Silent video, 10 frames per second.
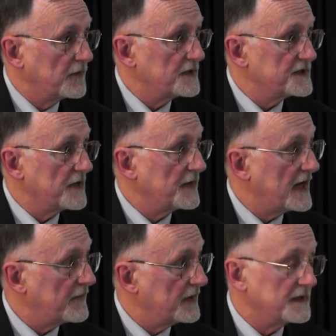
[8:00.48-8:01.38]
first South
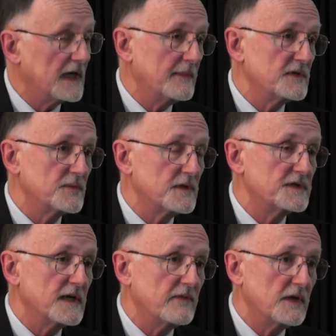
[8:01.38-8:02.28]
African diamonds were
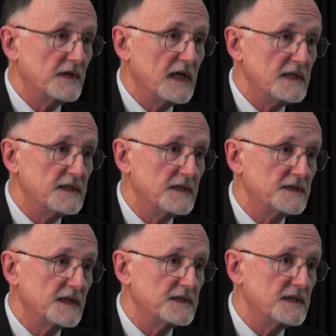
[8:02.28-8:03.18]
discovered in the
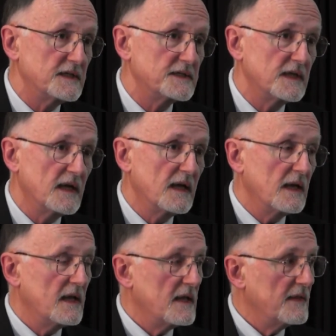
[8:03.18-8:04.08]
1860s.
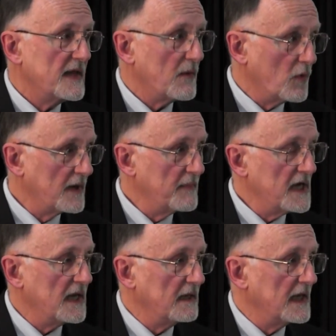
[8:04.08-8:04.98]
That one
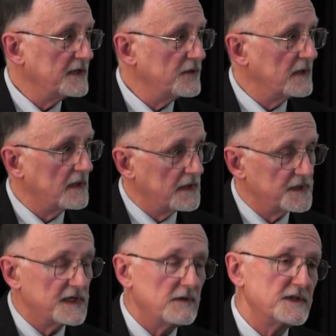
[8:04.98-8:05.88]
meeting led to a
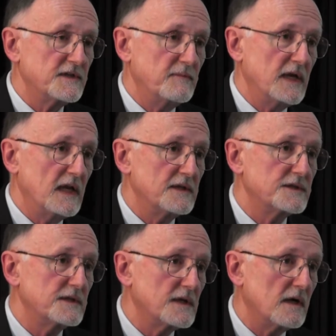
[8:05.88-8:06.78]
series of meetings
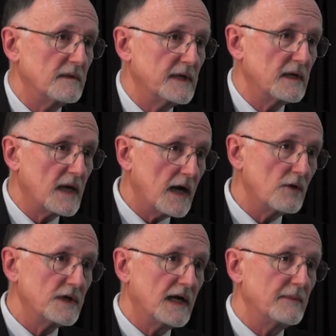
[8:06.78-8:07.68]
to talk about
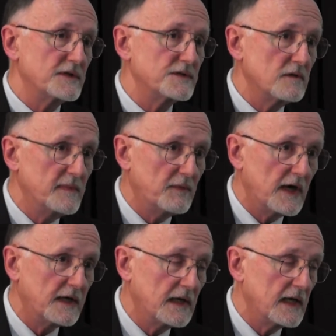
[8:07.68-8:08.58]
how diamonds could be
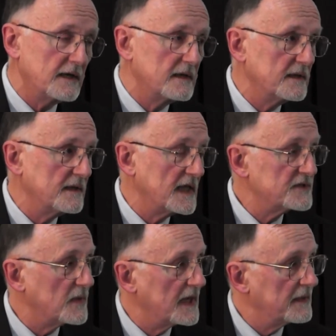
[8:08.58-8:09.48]
regulated, and
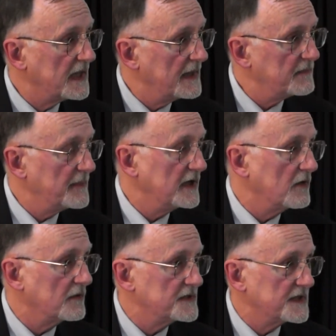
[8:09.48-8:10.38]
that's why it came to be
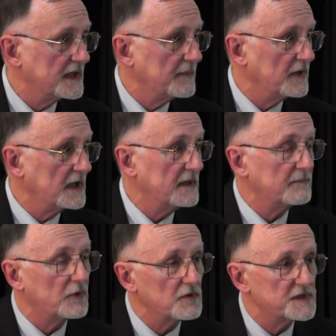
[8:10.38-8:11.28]
known as the Kimberley
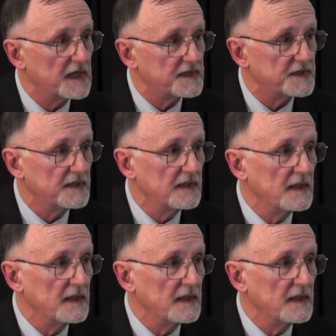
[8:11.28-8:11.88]
process.